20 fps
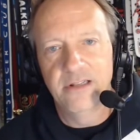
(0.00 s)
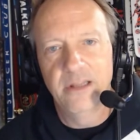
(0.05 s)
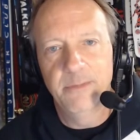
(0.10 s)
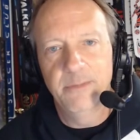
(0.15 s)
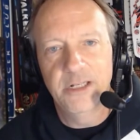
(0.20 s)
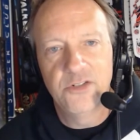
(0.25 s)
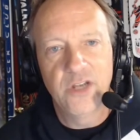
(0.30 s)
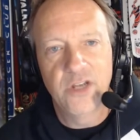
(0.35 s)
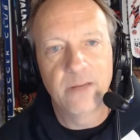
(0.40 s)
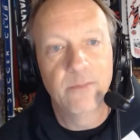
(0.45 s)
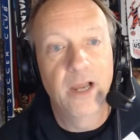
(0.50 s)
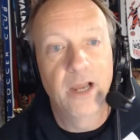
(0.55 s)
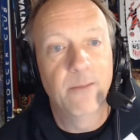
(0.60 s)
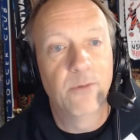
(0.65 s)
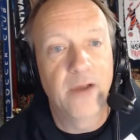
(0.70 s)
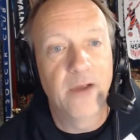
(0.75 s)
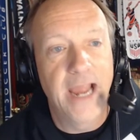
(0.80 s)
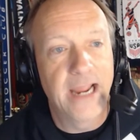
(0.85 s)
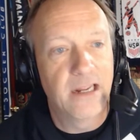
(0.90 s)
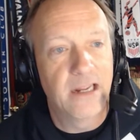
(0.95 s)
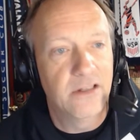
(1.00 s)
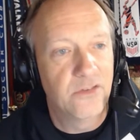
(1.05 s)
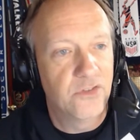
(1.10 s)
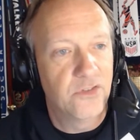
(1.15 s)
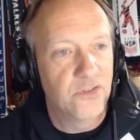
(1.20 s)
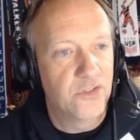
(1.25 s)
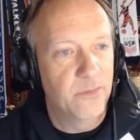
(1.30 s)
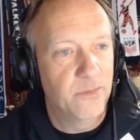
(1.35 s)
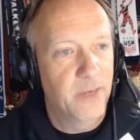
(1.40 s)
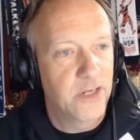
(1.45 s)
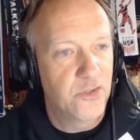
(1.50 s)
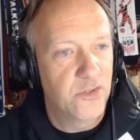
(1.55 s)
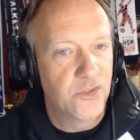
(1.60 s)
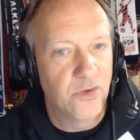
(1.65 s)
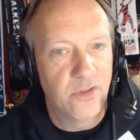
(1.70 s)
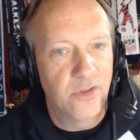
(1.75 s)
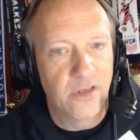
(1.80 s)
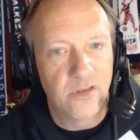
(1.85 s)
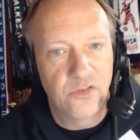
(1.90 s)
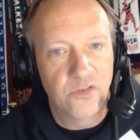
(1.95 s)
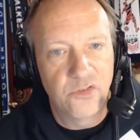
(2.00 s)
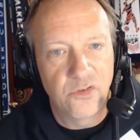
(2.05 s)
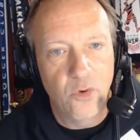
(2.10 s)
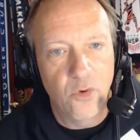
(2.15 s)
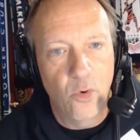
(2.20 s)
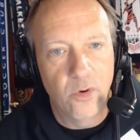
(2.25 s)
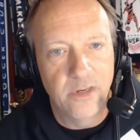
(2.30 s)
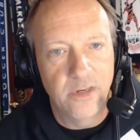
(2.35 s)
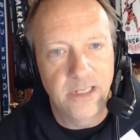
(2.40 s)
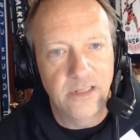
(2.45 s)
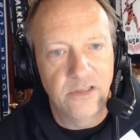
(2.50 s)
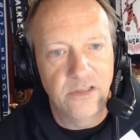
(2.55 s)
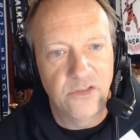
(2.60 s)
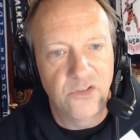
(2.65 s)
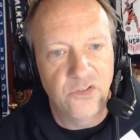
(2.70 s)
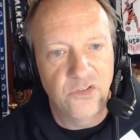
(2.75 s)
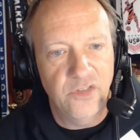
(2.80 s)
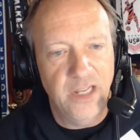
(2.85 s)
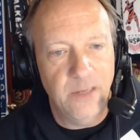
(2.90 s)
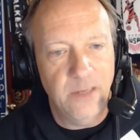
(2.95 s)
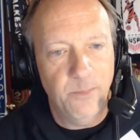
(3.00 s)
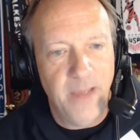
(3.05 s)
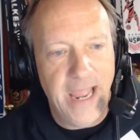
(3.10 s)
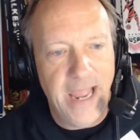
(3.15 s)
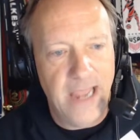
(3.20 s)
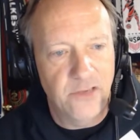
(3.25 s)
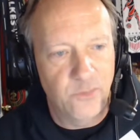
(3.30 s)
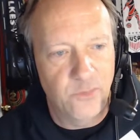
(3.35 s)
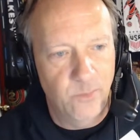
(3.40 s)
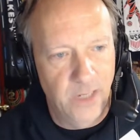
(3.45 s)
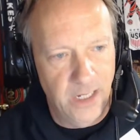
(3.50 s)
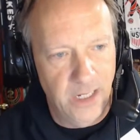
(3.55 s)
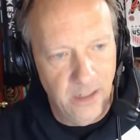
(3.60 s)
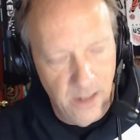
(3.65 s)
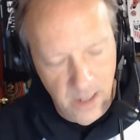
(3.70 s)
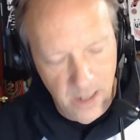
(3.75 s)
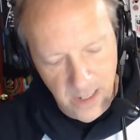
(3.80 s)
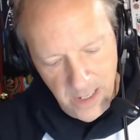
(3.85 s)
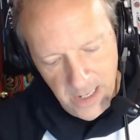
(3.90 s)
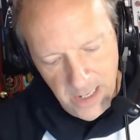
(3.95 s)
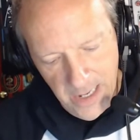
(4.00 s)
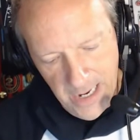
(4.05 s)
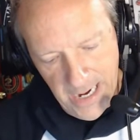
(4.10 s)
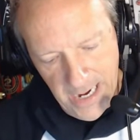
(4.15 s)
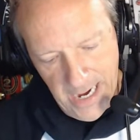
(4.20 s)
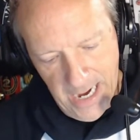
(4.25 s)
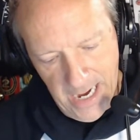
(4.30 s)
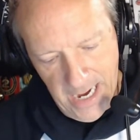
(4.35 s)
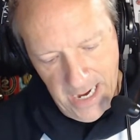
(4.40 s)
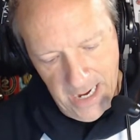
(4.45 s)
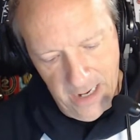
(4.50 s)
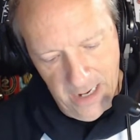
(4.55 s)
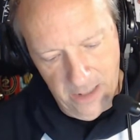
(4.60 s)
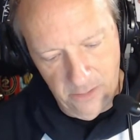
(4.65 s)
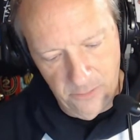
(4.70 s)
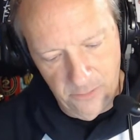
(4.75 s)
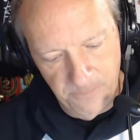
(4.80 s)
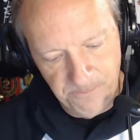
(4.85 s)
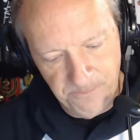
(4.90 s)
Let me check my brackets just to make sure that a score didn't sneak past me. And